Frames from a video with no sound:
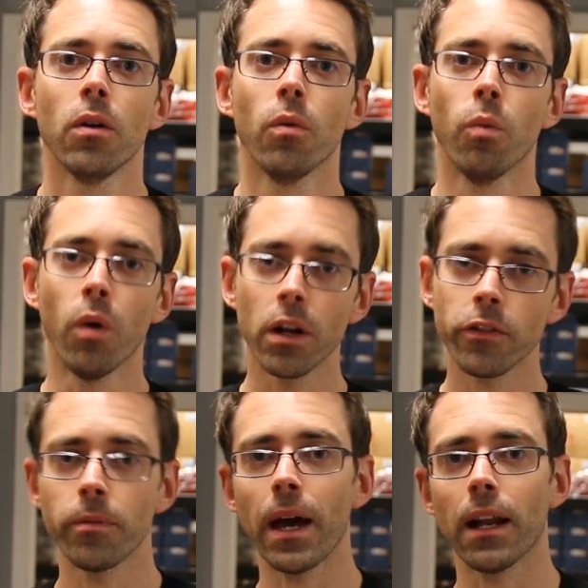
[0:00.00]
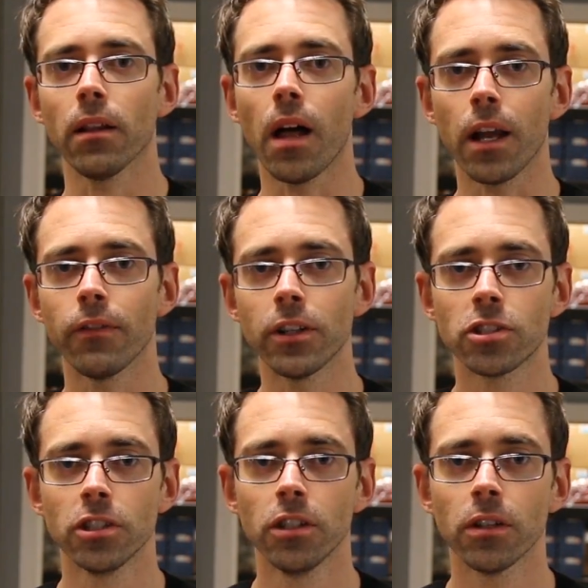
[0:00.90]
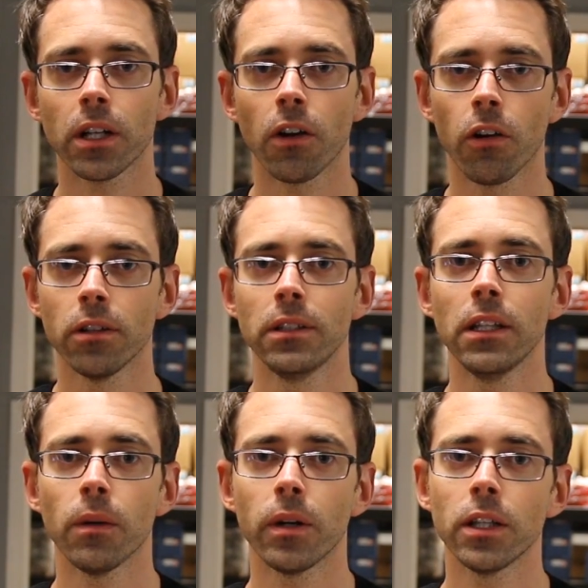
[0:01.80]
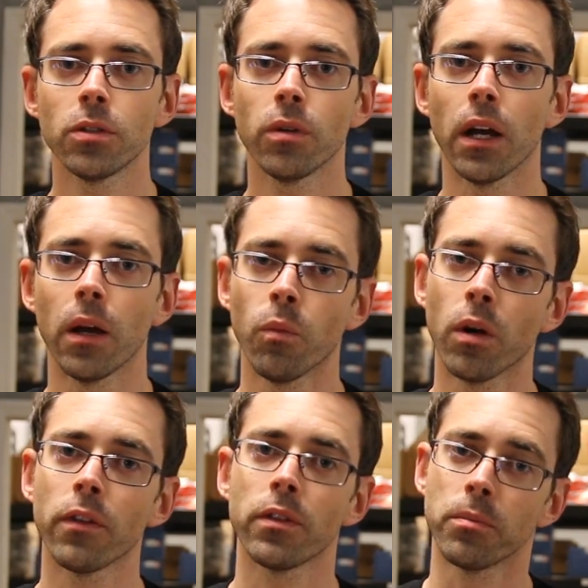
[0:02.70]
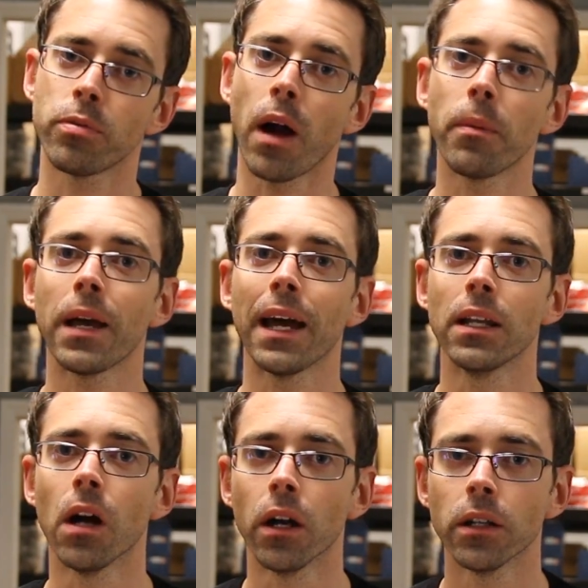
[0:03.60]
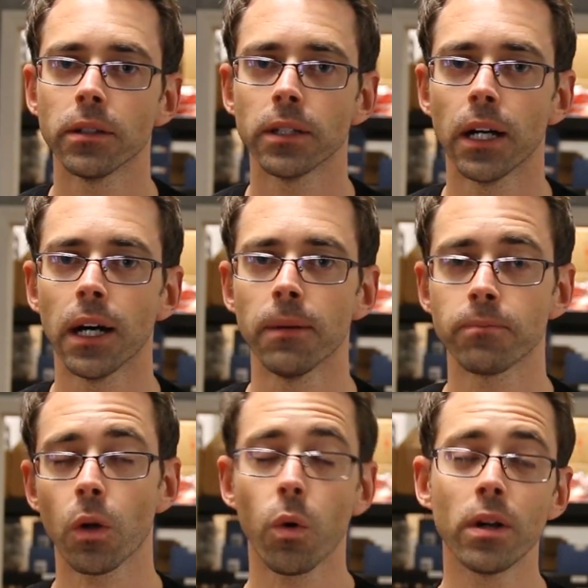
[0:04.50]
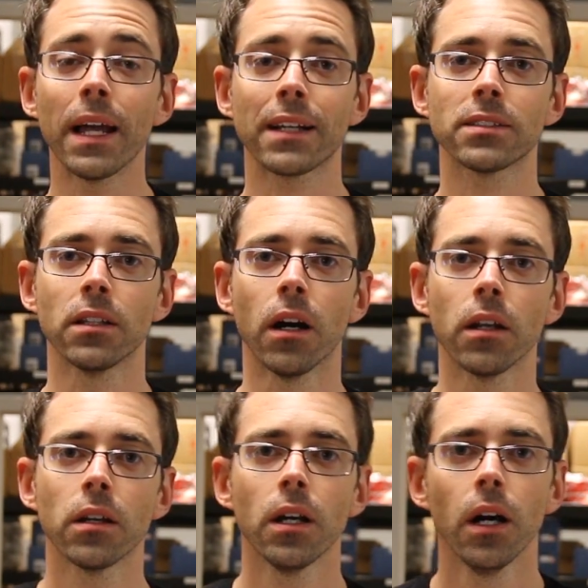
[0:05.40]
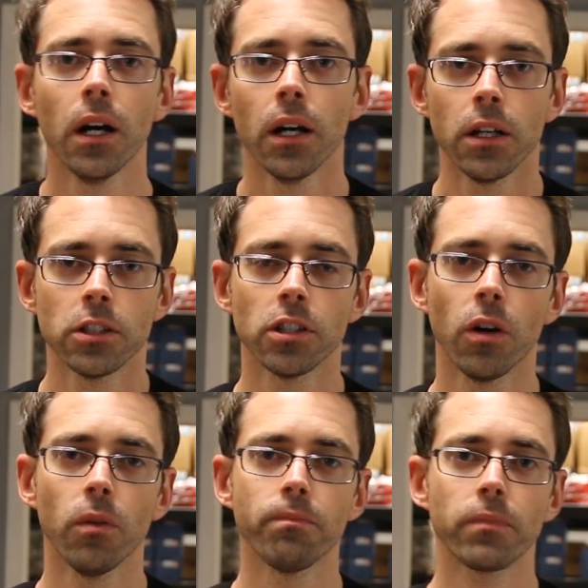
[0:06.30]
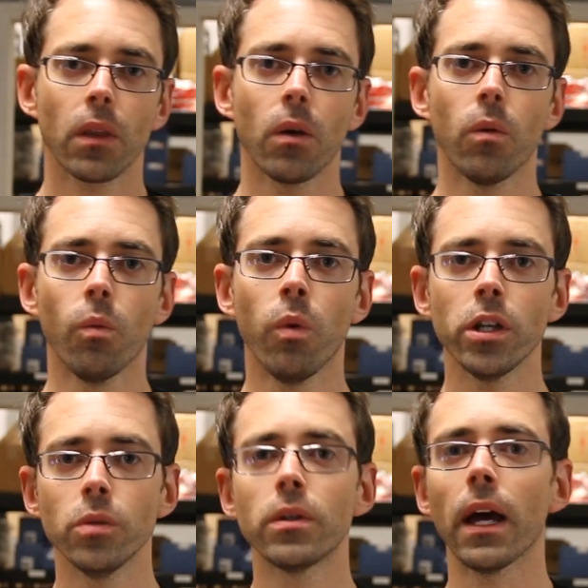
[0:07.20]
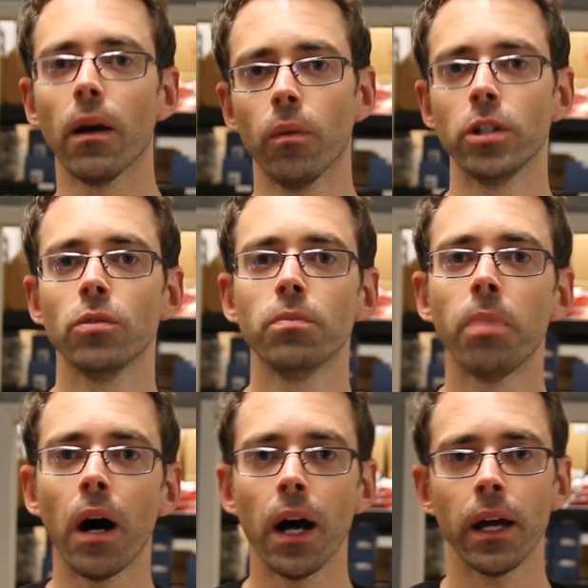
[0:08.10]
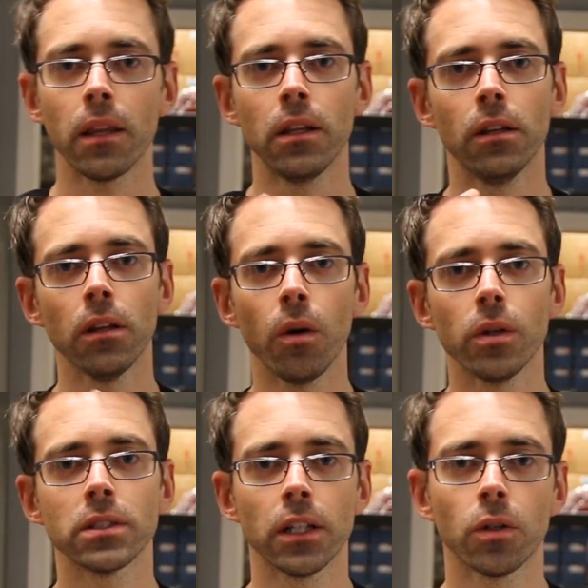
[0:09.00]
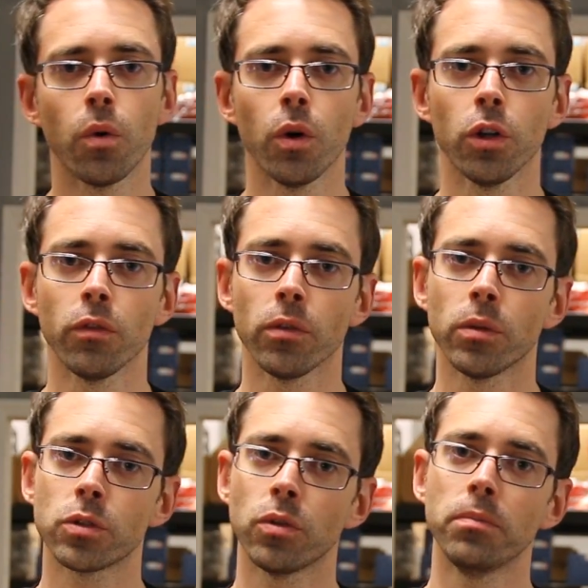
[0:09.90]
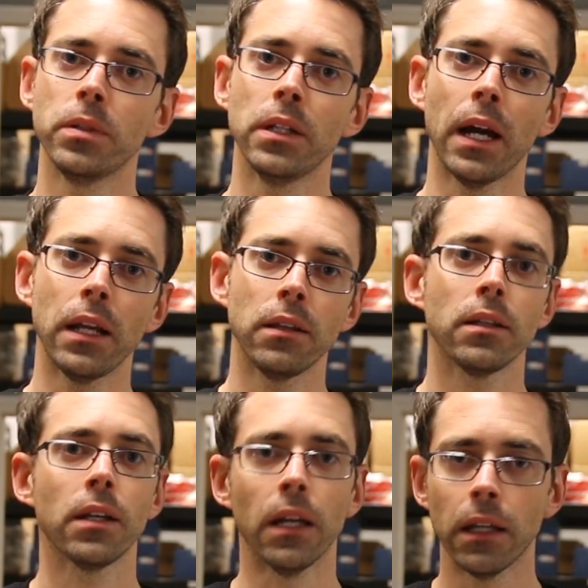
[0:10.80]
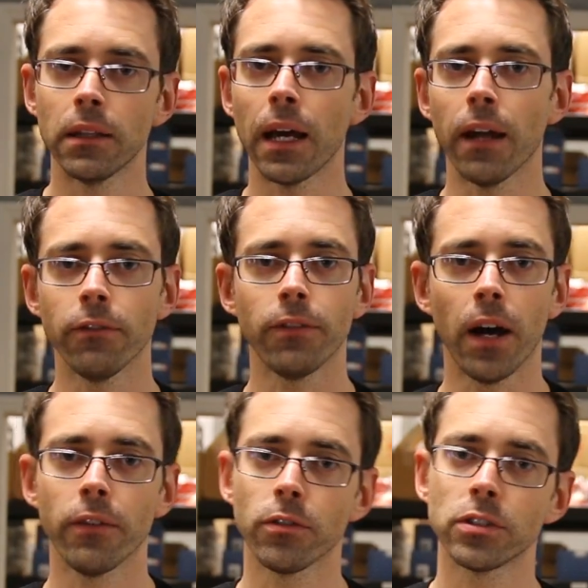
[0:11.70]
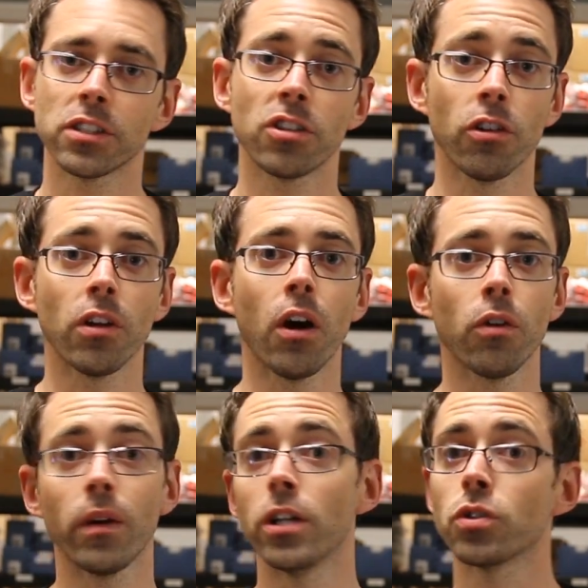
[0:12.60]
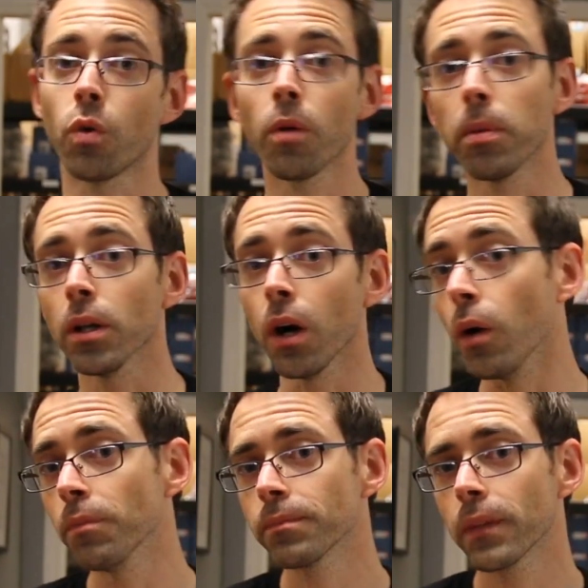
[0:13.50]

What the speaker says: one of them had a lot of engineering and R&D that went into it, and one of them probably had none, or next to none. So what you get when you buy the lowest end coilover, which would be anything in that $500 or $600 range or below,